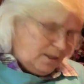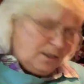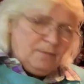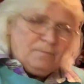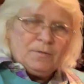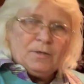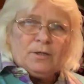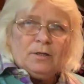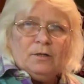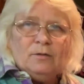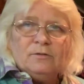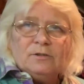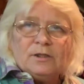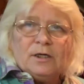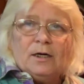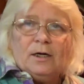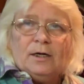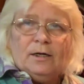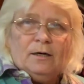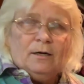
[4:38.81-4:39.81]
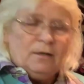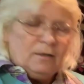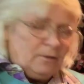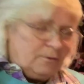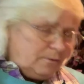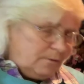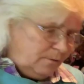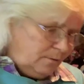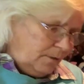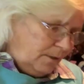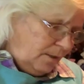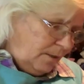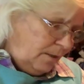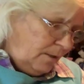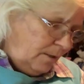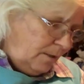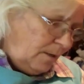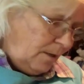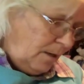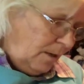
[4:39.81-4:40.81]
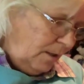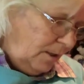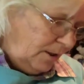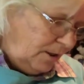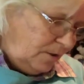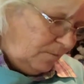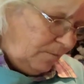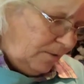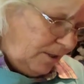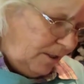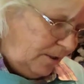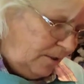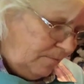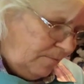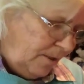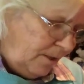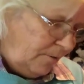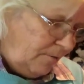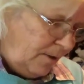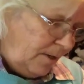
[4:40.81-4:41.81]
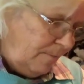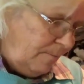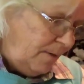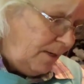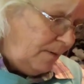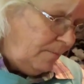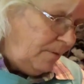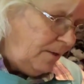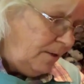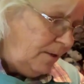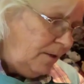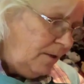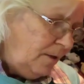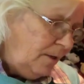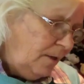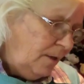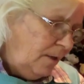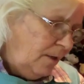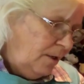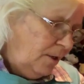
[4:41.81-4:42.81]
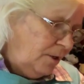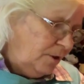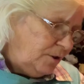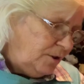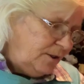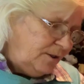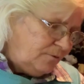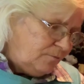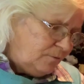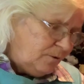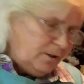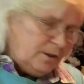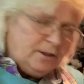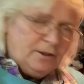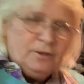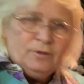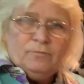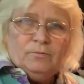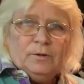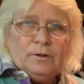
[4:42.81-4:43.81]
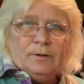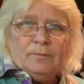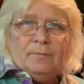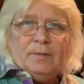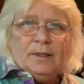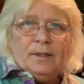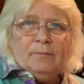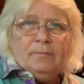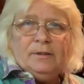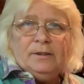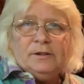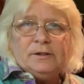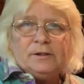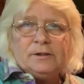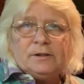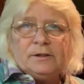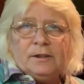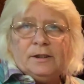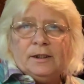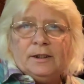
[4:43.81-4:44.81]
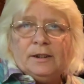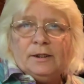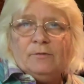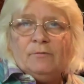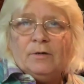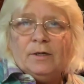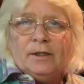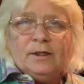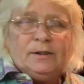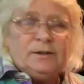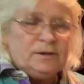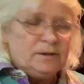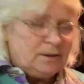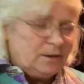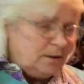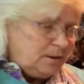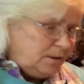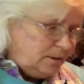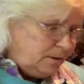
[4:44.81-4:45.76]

keep a close eye on her, and I'll explain to my grandbaby. She's really good with the babies anyways.